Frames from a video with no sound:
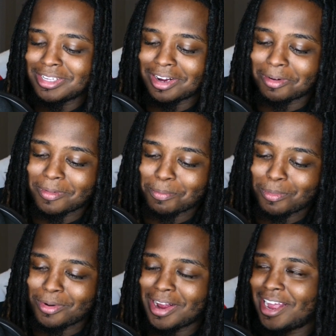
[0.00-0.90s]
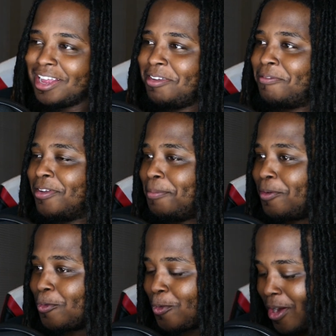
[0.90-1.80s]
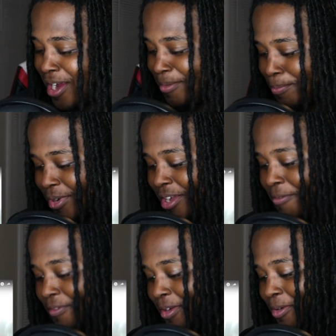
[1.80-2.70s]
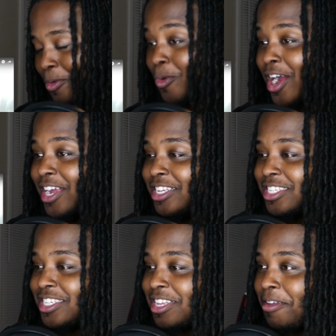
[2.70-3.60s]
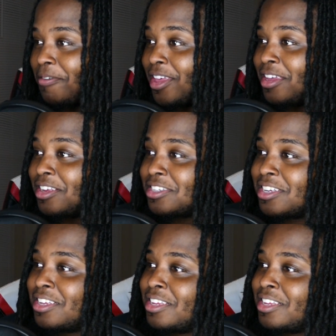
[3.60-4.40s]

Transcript: talking about, bro, how he flip on Ryan. Bro, he flipped on Ryan just that fast.